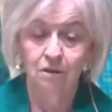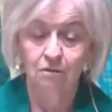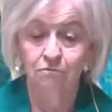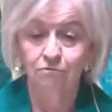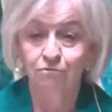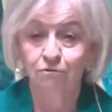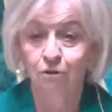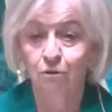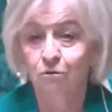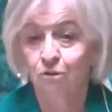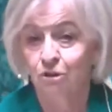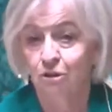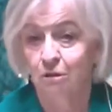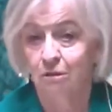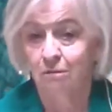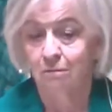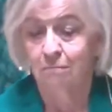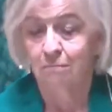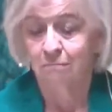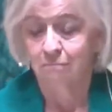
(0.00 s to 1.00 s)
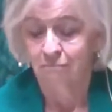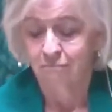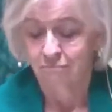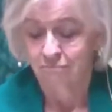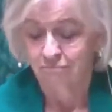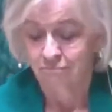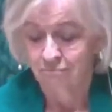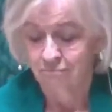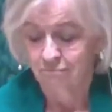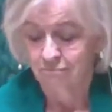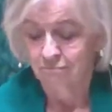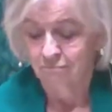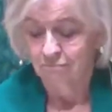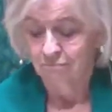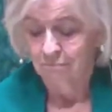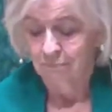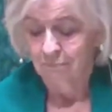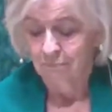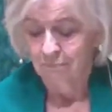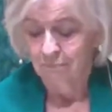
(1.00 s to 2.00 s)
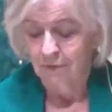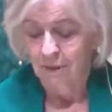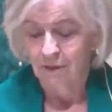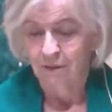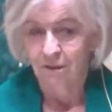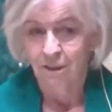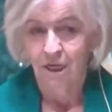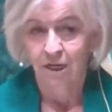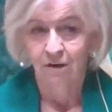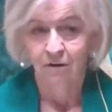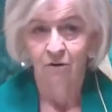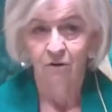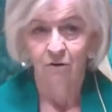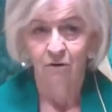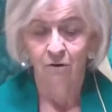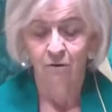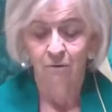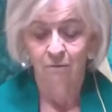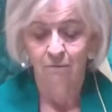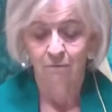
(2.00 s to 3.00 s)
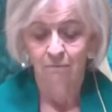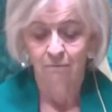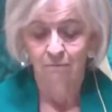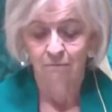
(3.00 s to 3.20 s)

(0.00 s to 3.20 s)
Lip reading: confusion and terror.